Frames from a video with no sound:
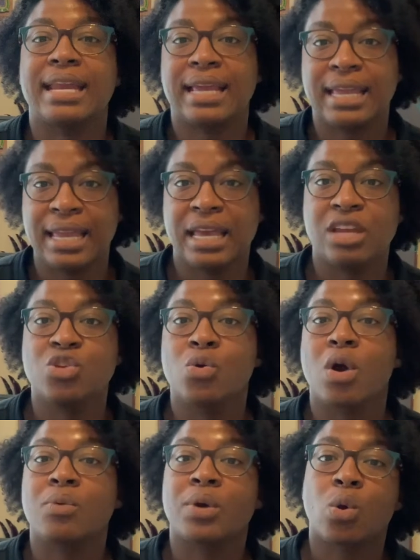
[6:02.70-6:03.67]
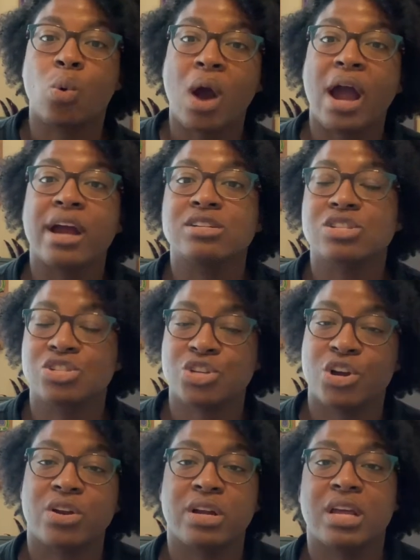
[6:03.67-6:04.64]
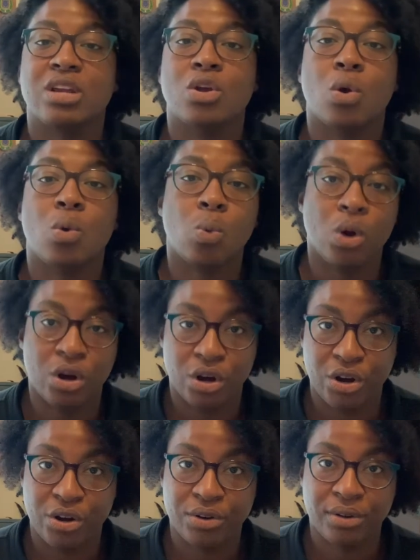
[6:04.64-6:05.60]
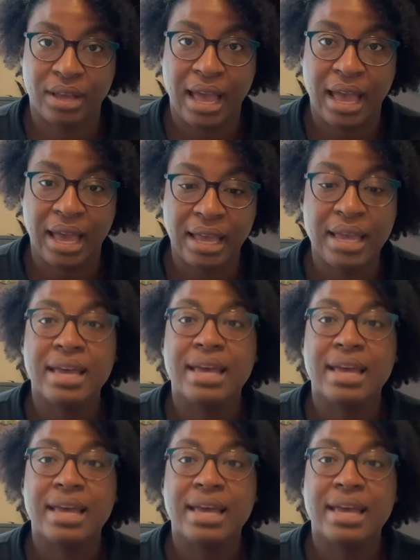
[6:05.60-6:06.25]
again, you are required to turn in your work, okay?